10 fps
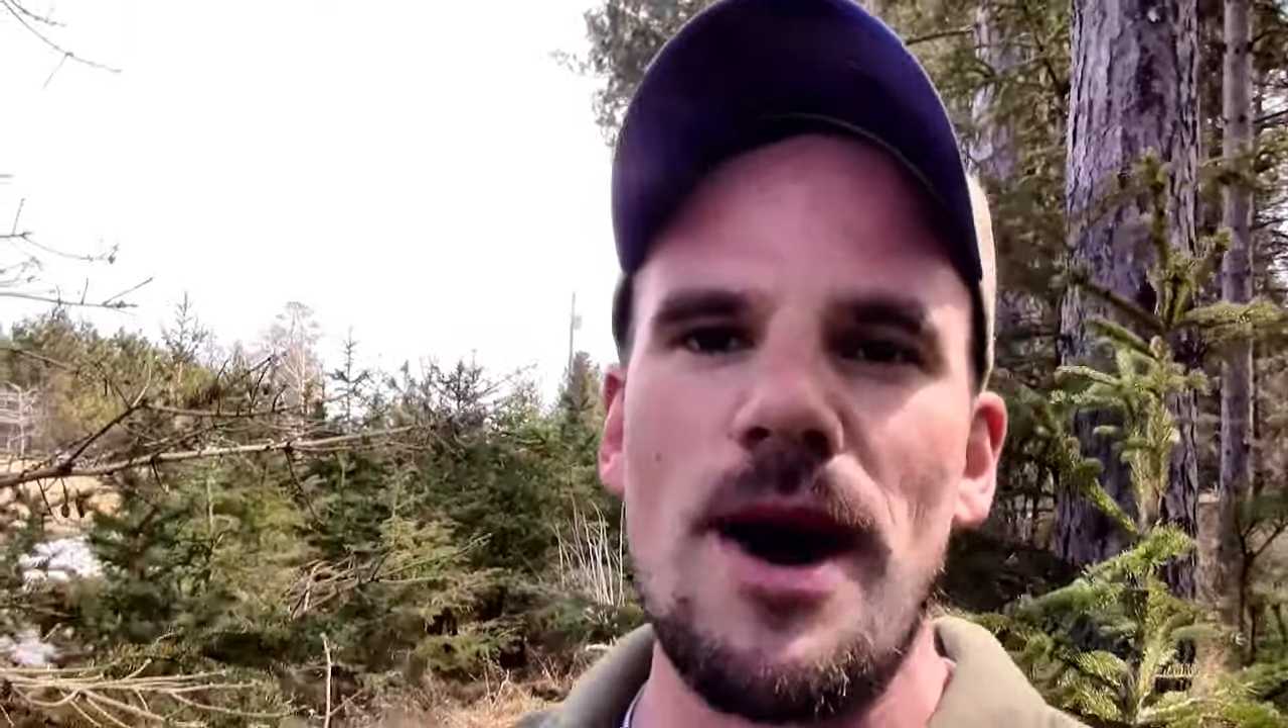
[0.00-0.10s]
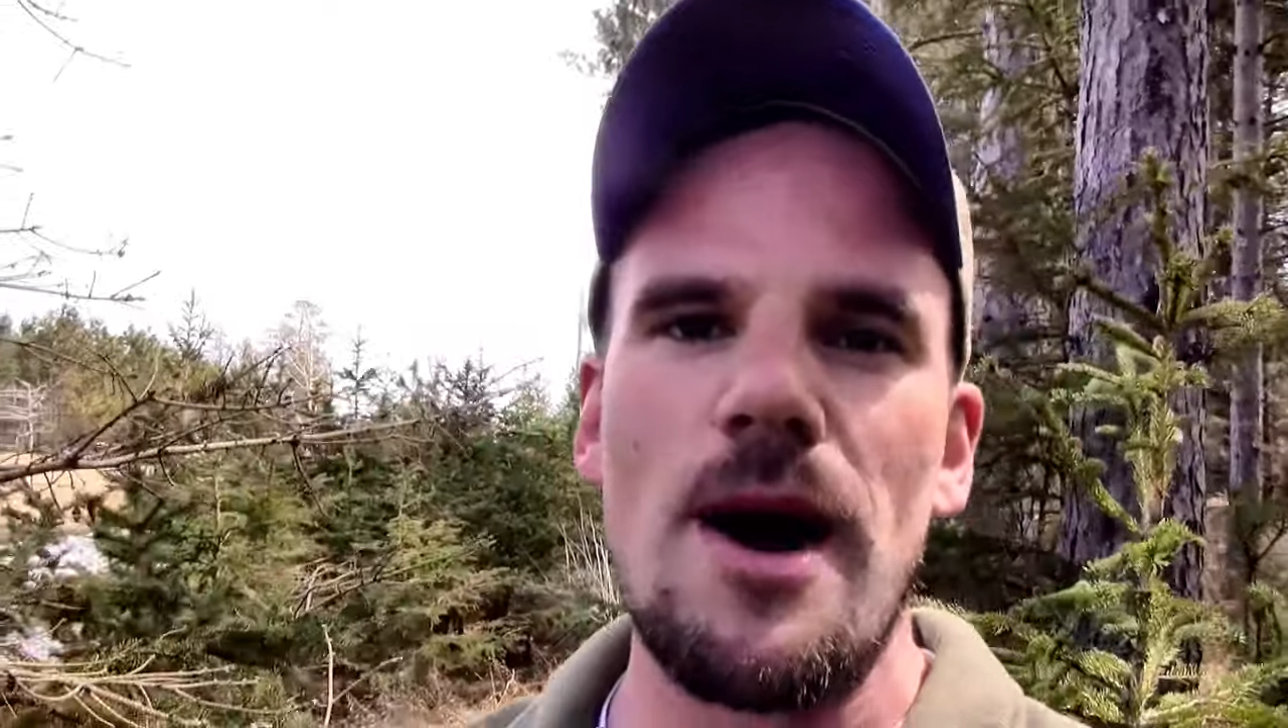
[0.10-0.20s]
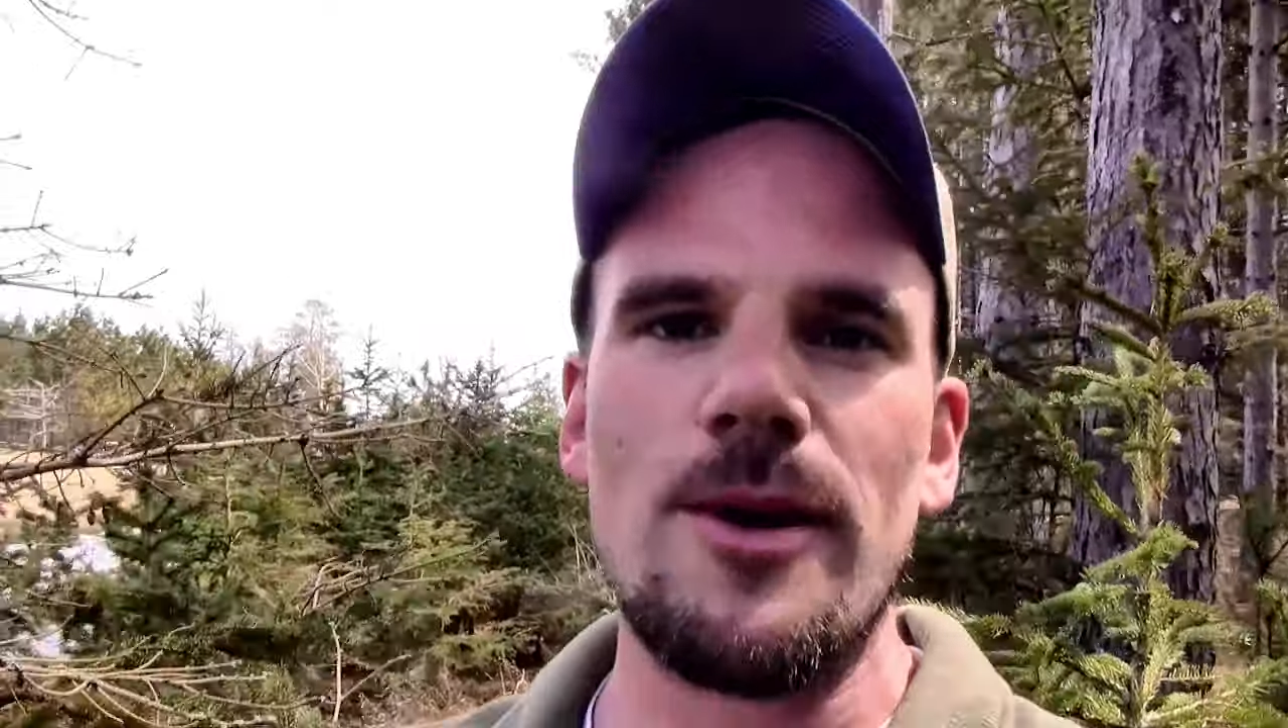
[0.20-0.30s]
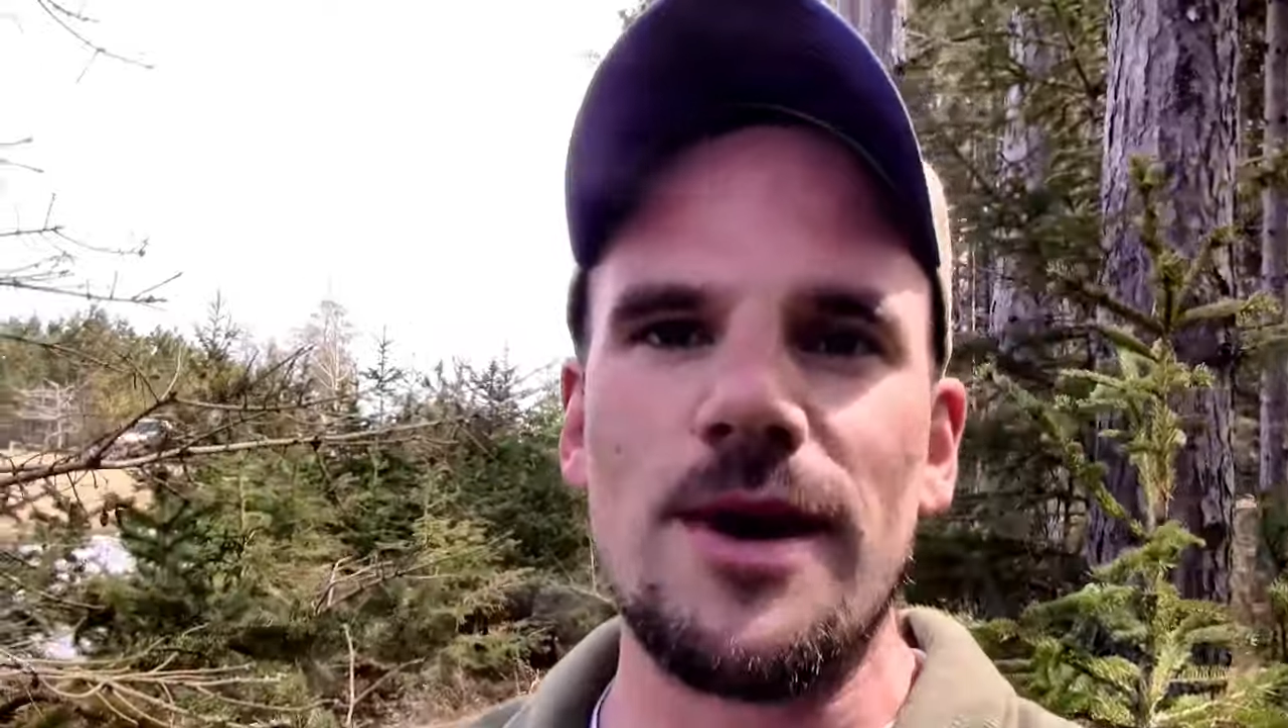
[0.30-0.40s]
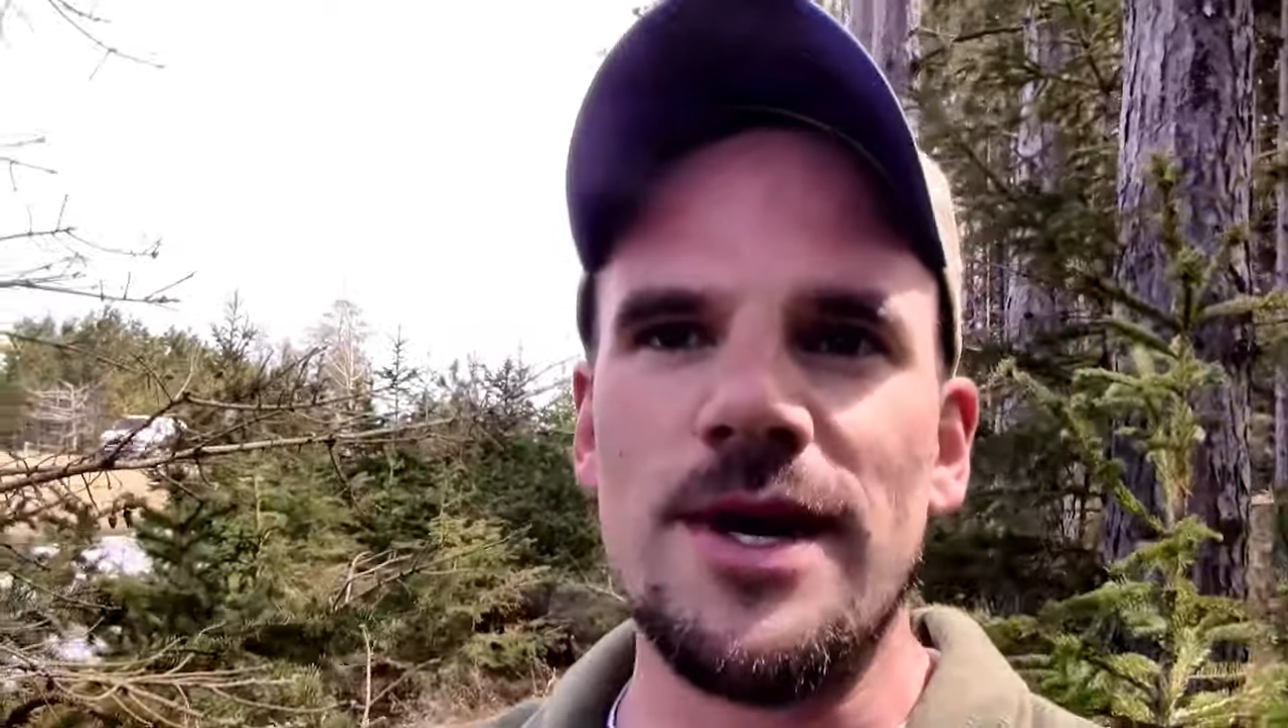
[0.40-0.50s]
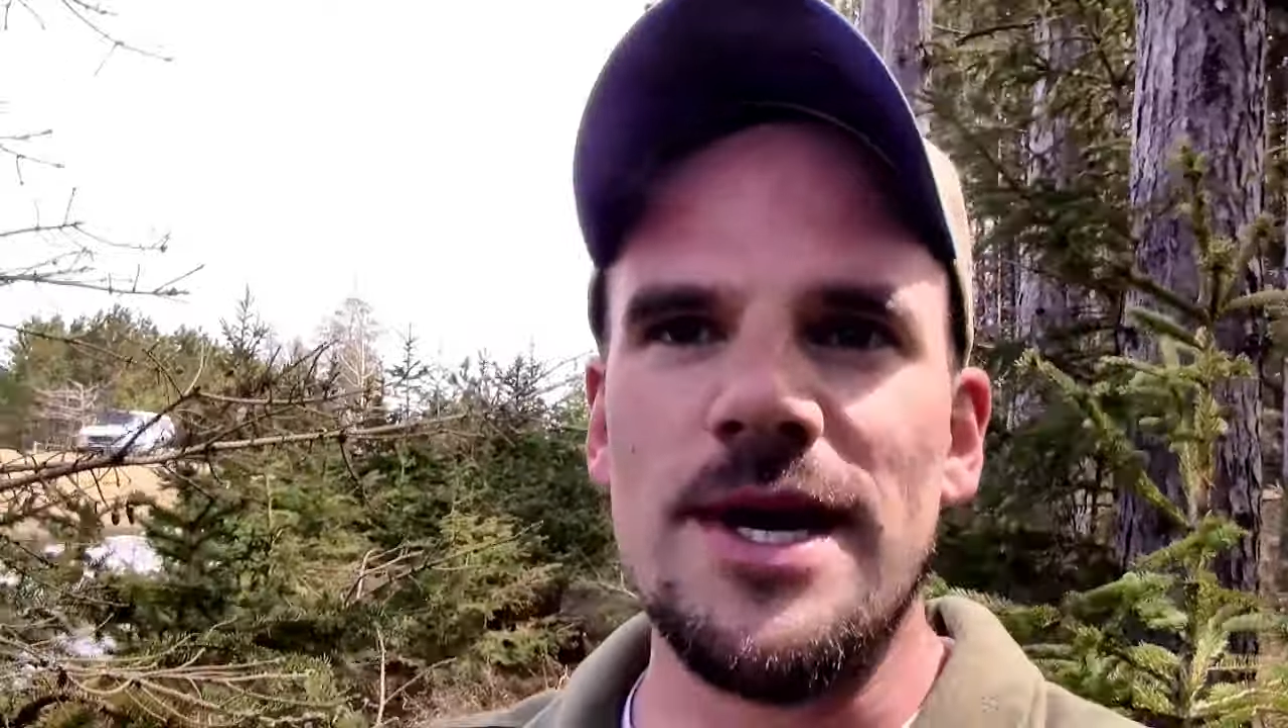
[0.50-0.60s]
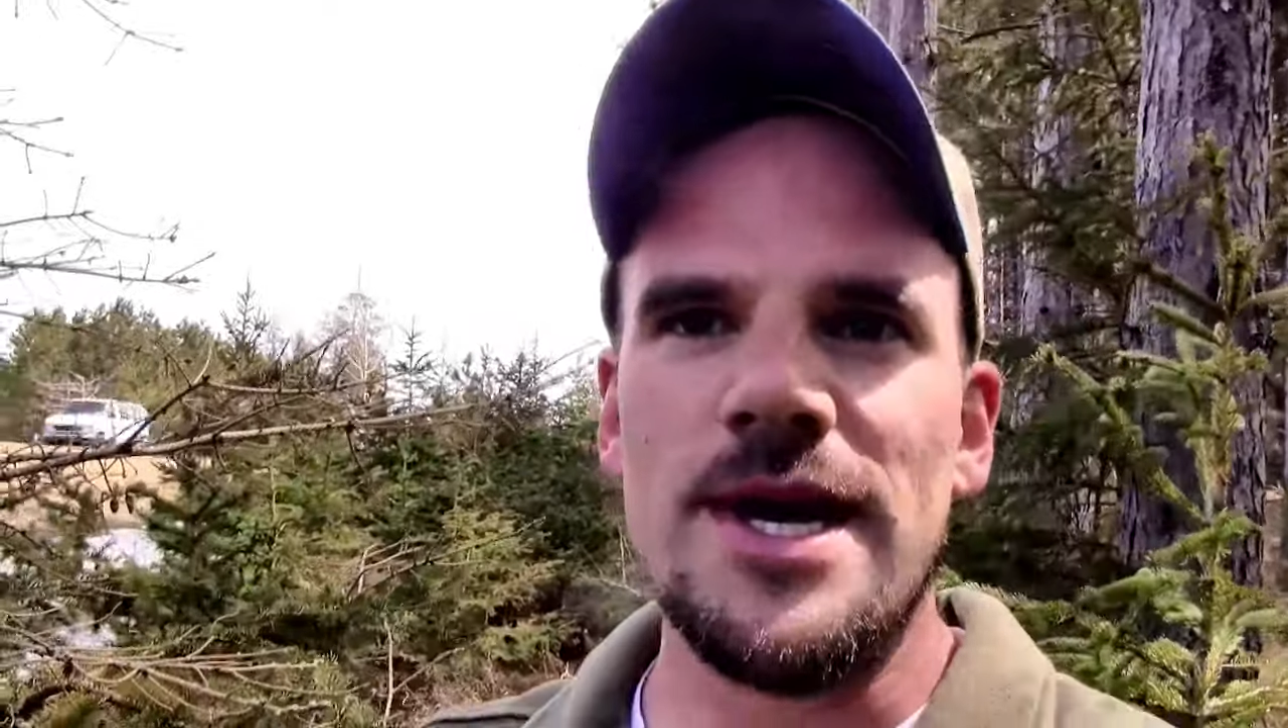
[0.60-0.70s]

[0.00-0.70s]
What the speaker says: power